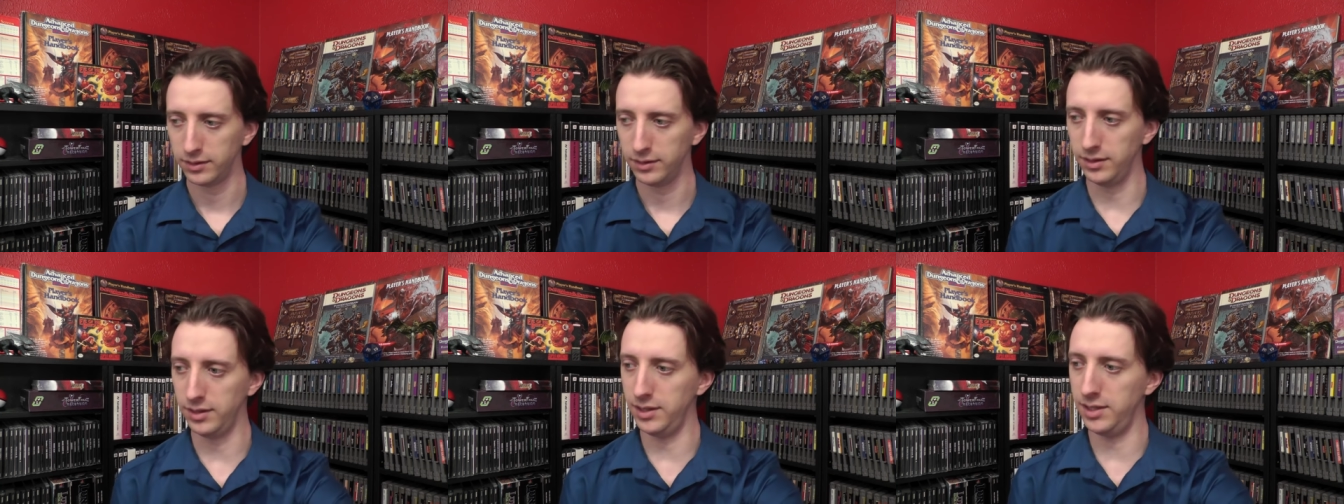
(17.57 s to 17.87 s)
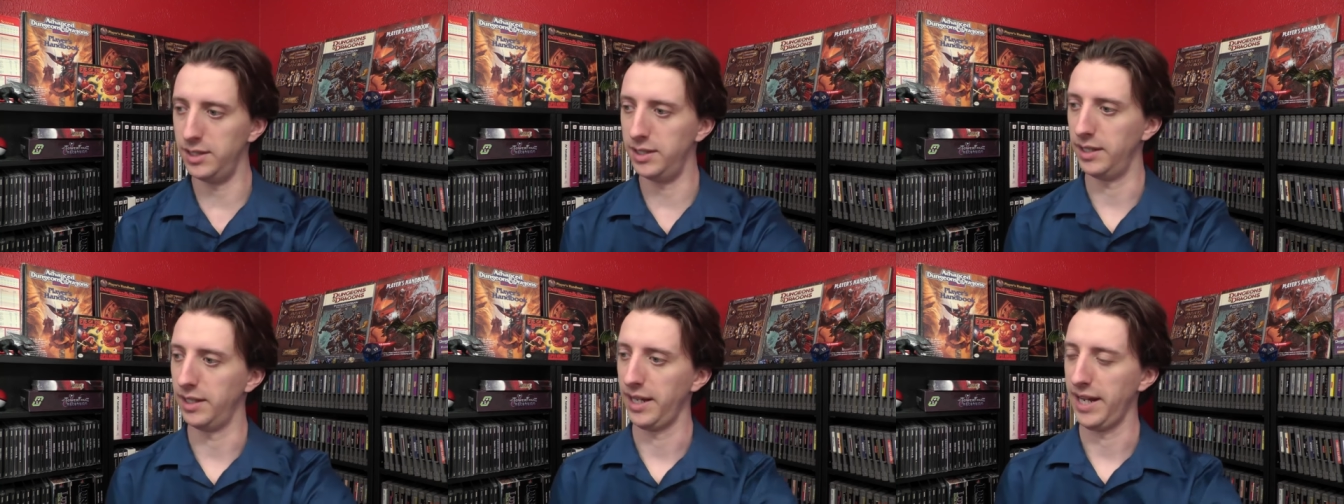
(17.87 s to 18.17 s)

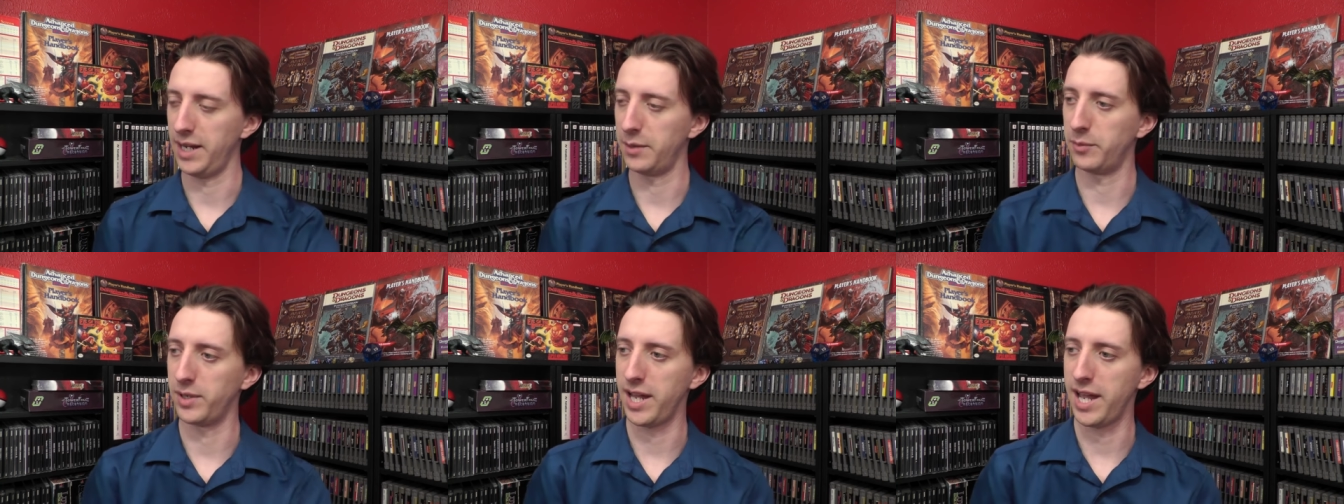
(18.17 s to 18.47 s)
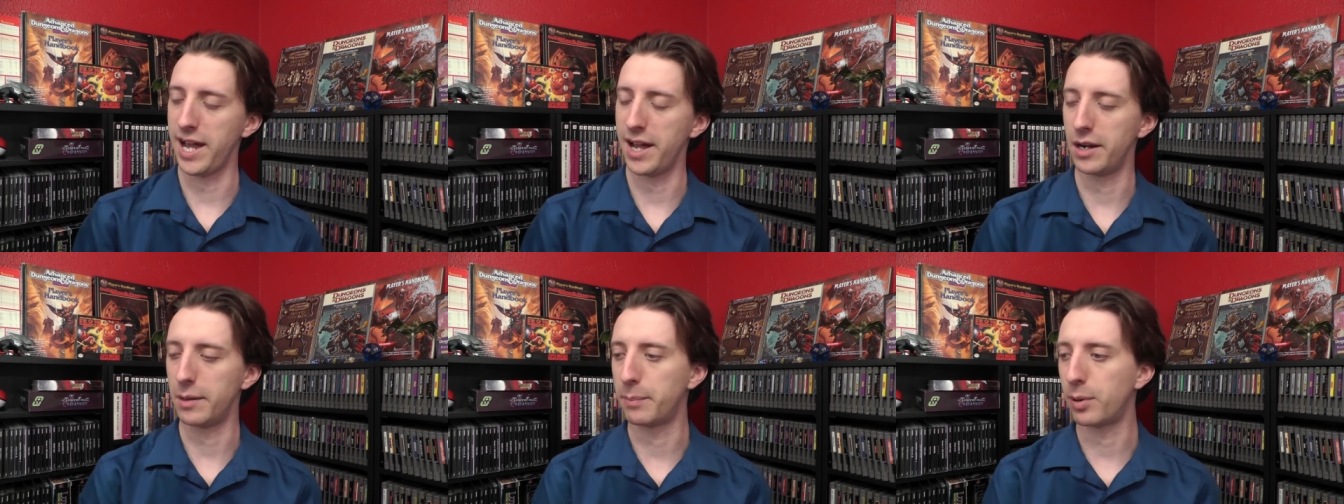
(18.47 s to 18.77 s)
And we
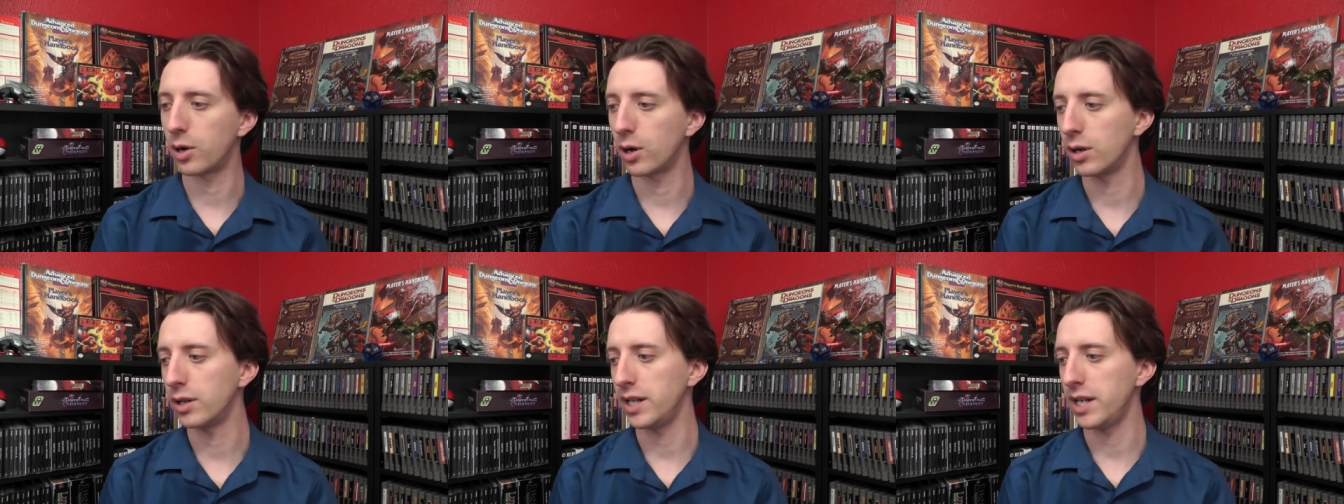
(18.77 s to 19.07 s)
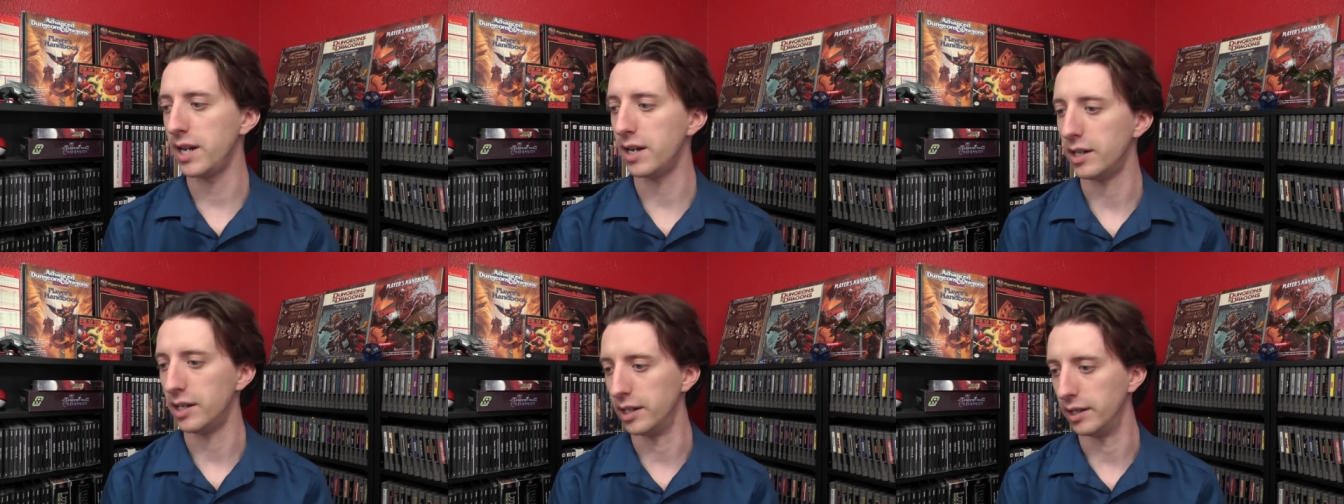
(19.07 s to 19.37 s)
had a
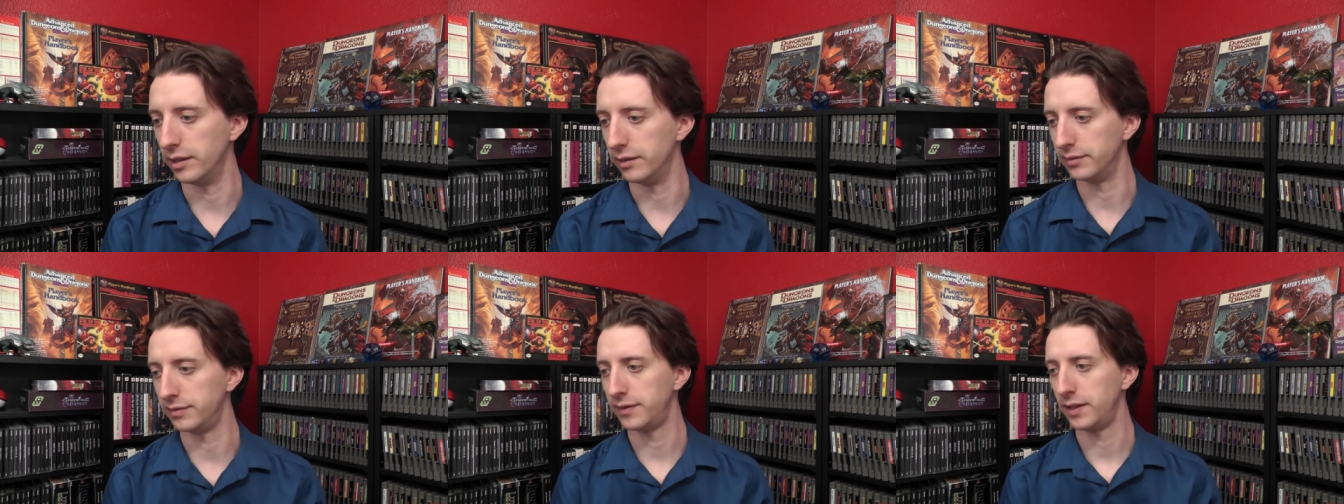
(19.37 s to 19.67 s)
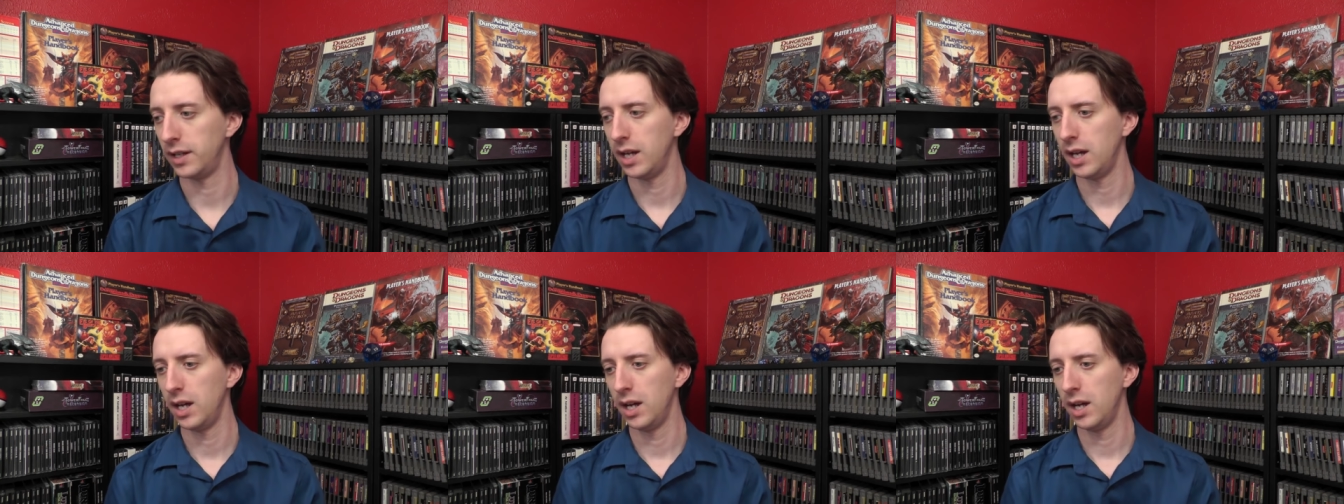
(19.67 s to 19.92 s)
party of